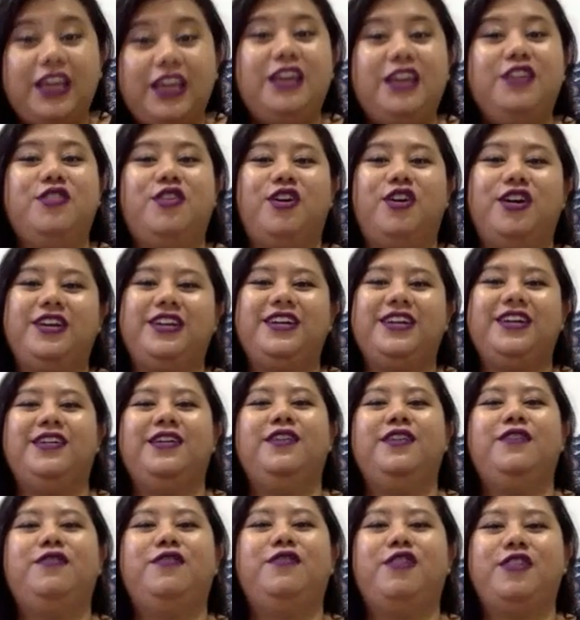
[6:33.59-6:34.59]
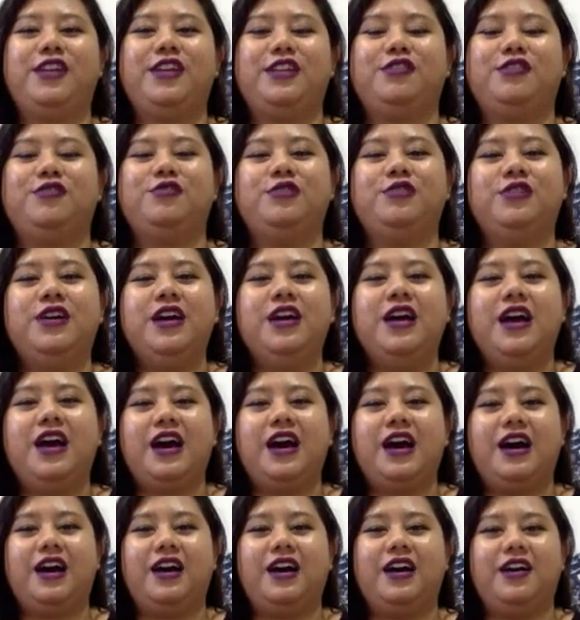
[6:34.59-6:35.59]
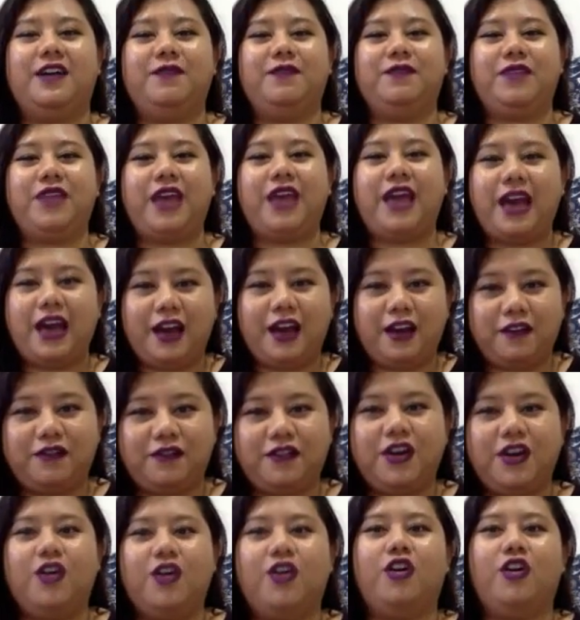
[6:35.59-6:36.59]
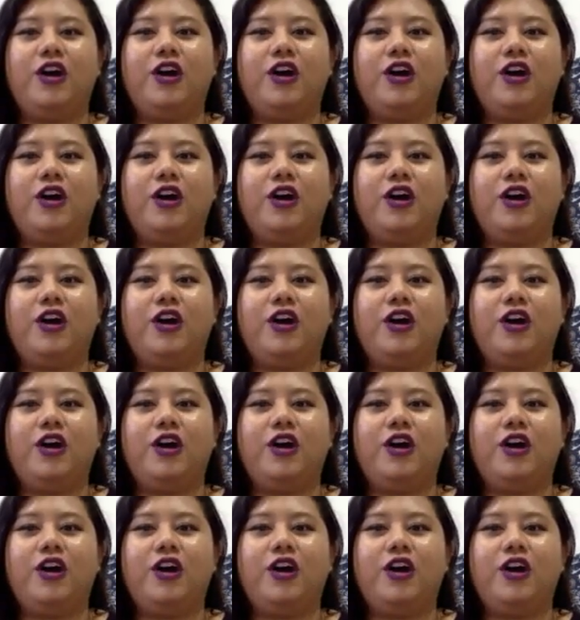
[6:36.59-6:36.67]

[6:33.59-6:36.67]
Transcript: in order for it to have